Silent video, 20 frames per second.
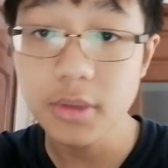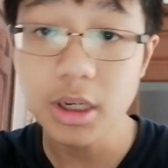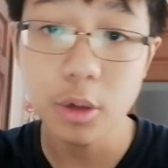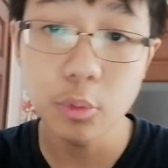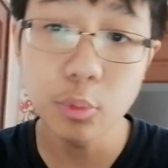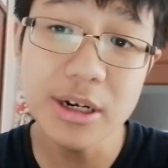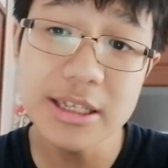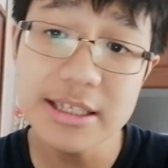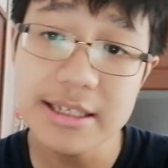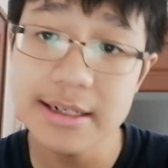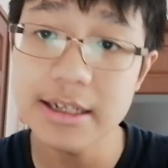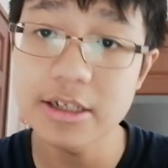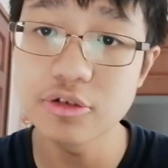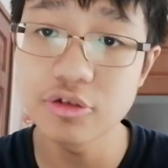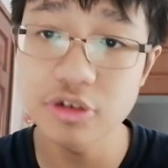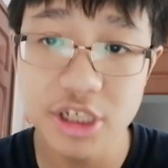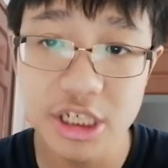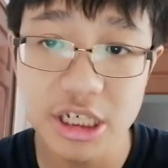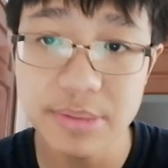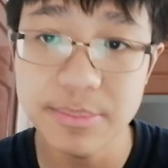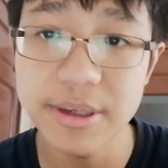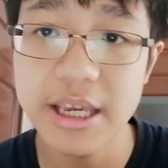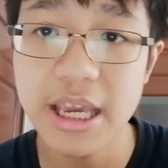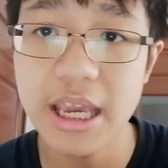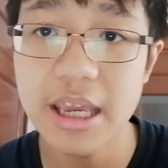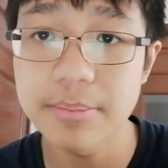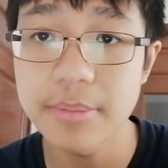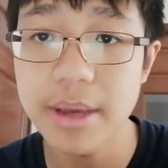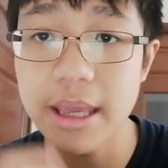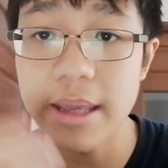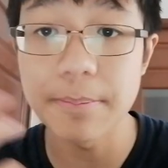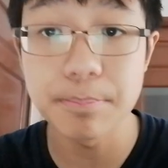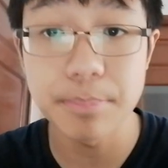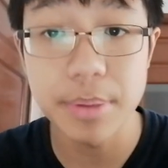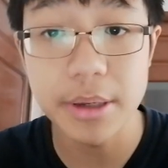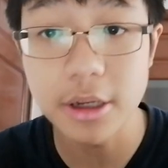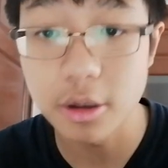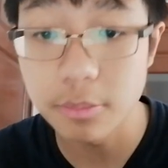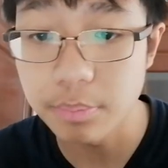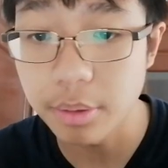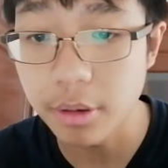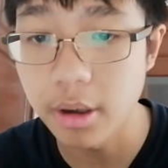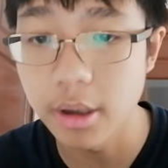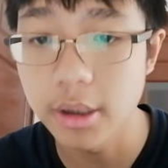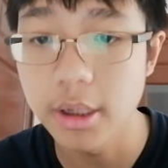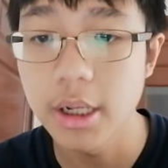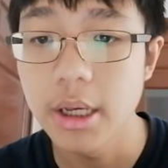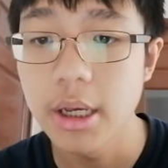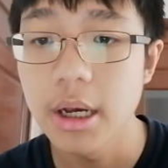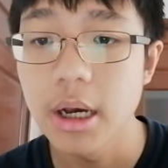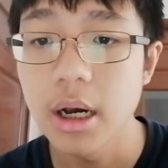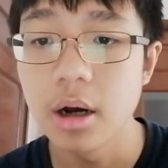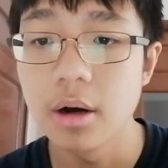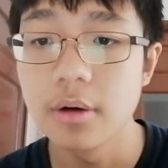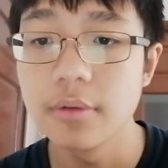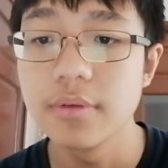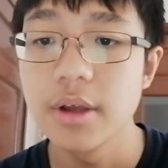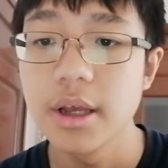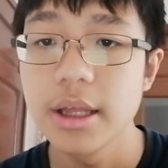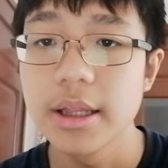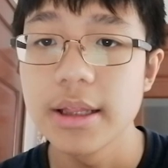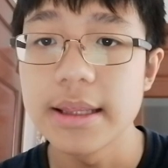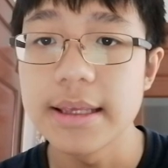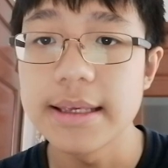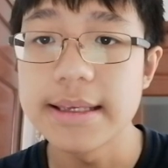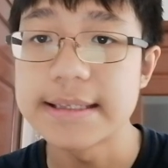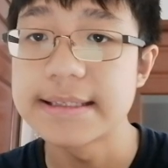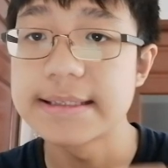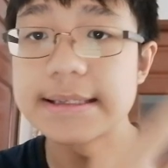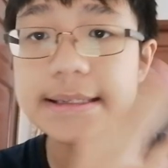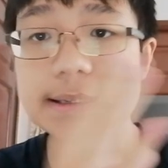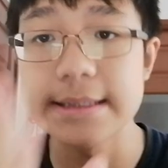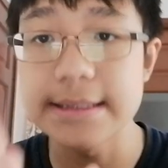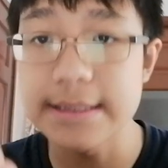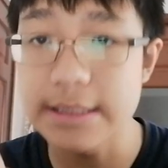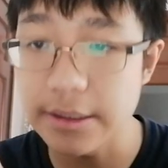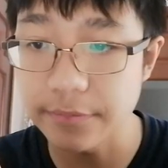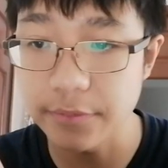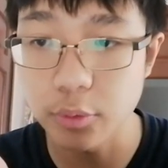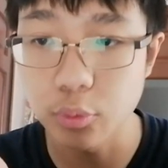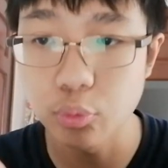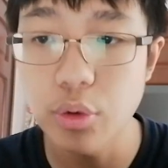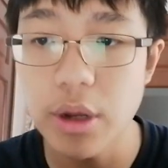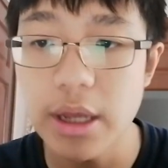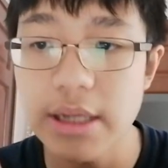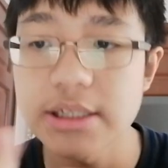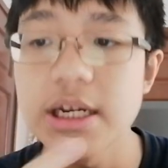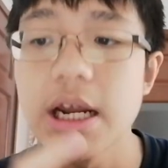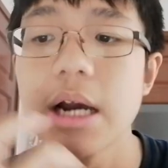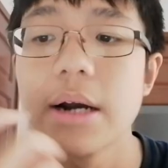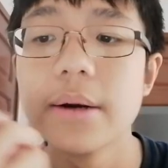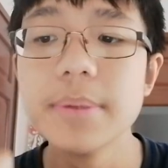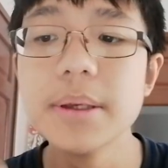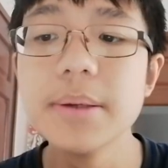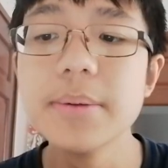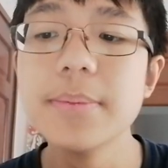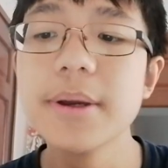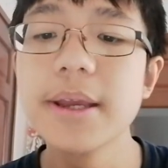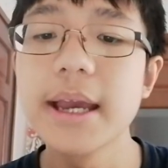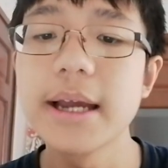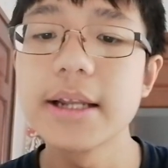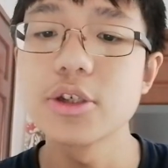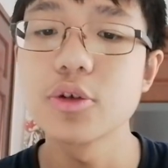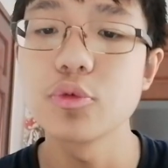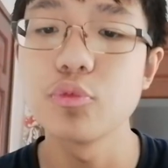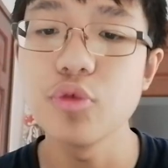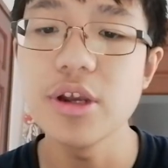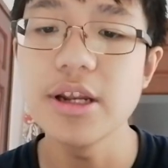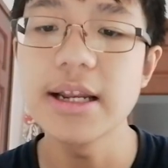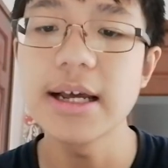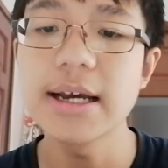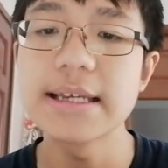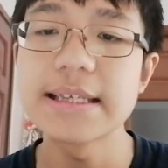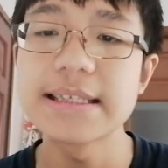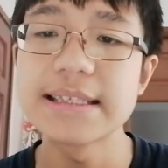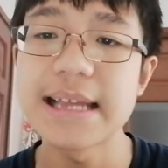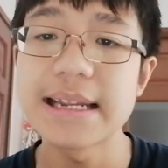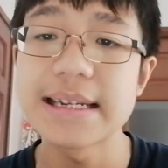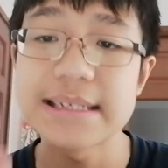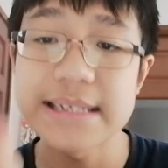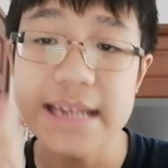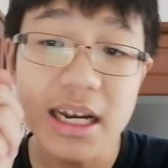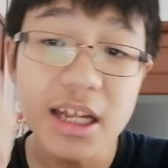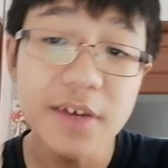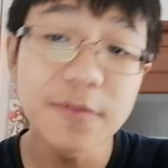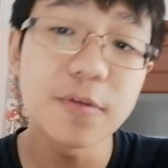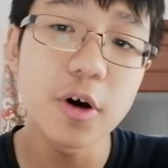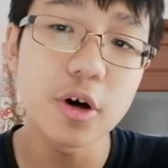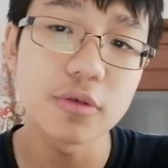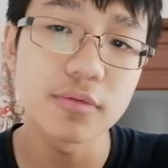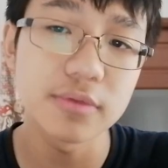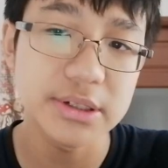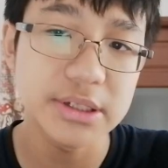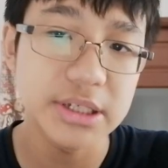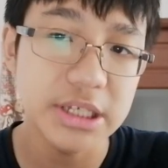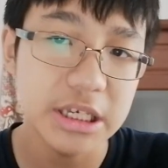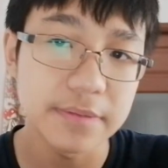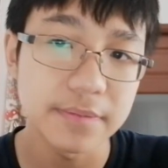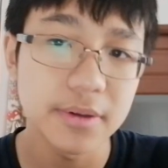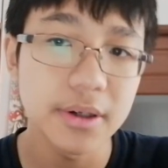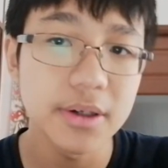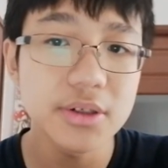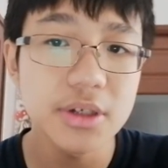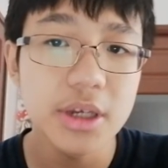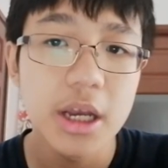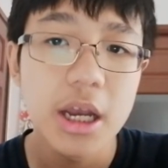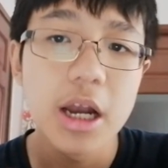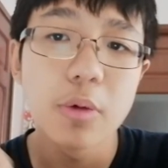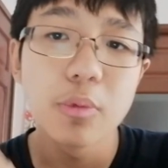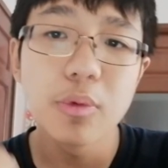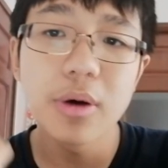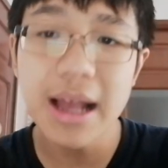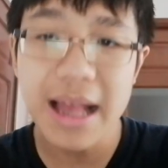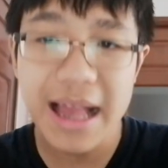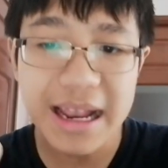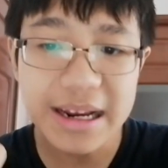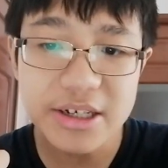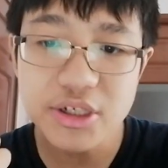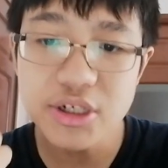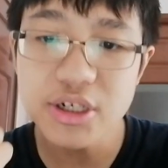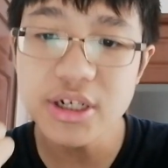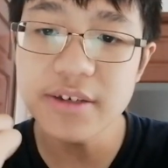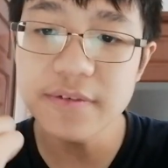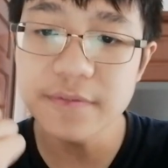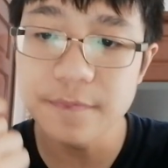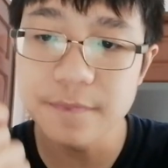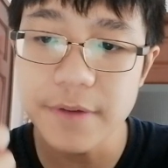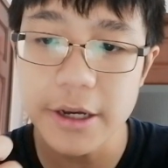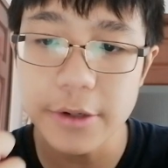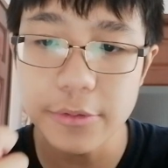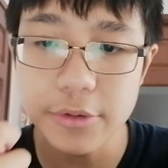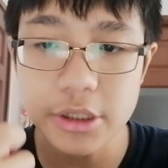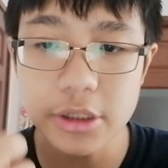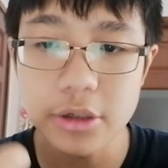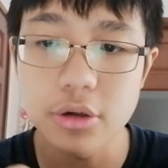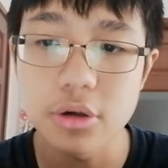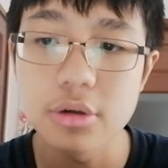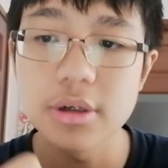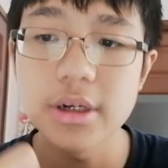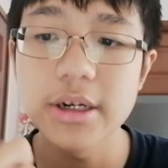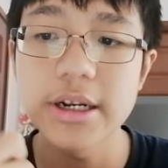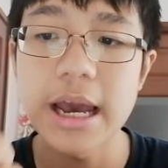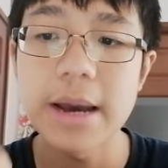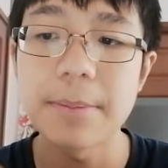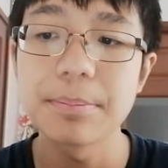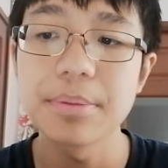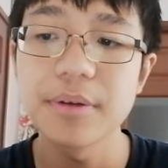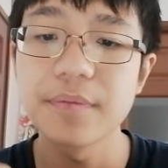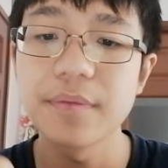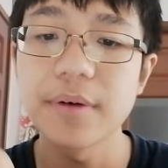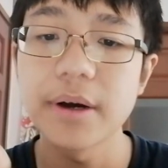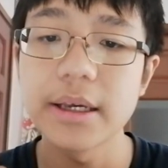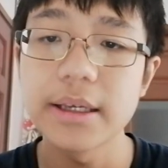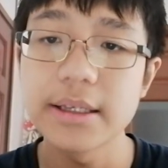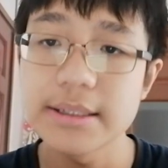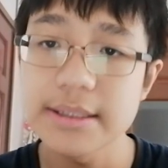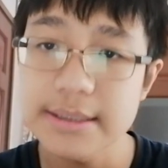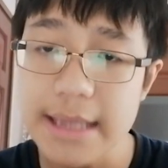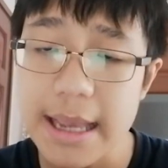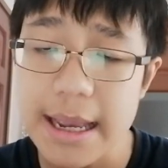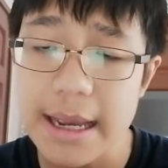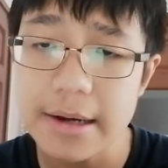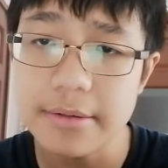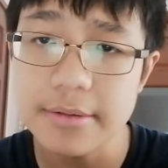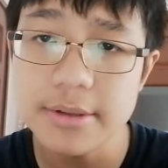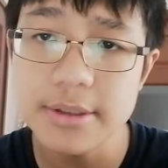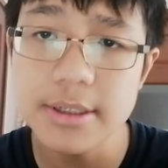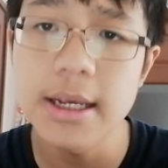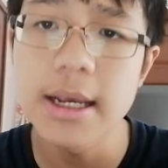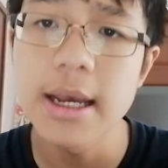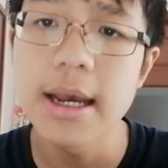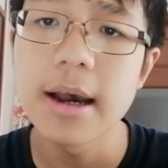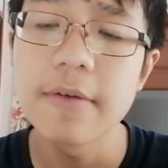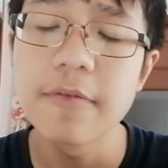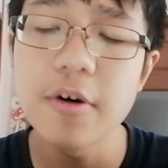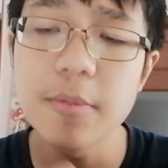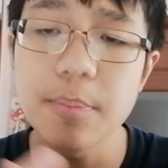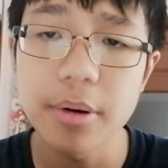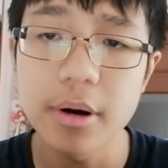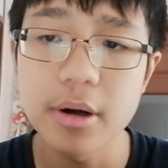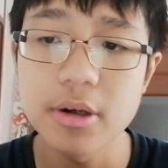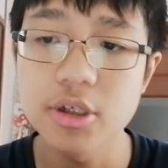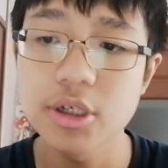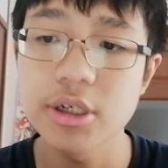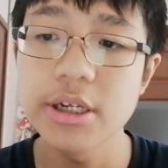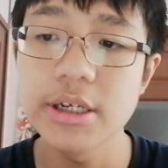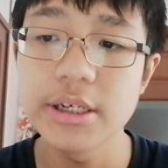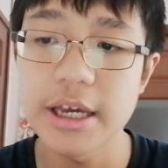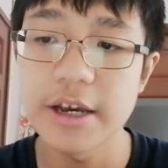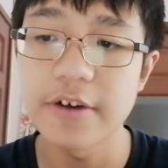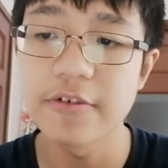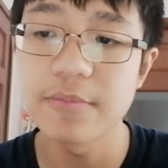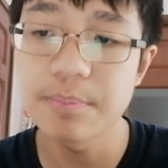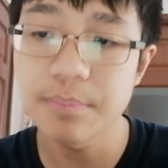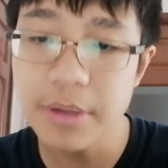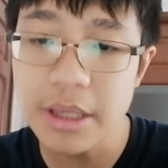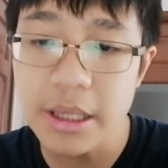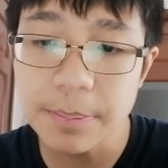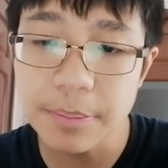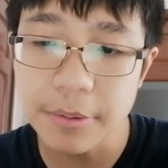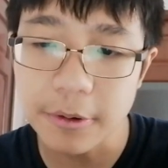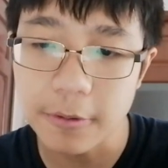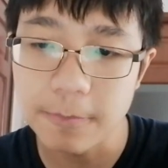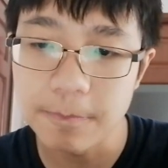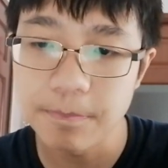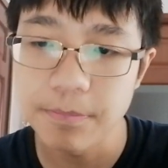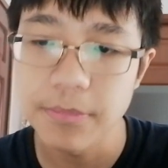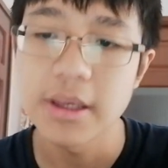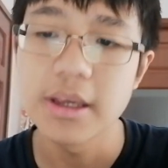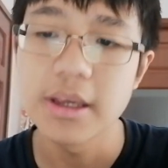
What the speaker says: once electricity became a bigger part of the cities of the West, people began to realize that telephone receivers were actually very good at amplifying sounds for partially deaf people.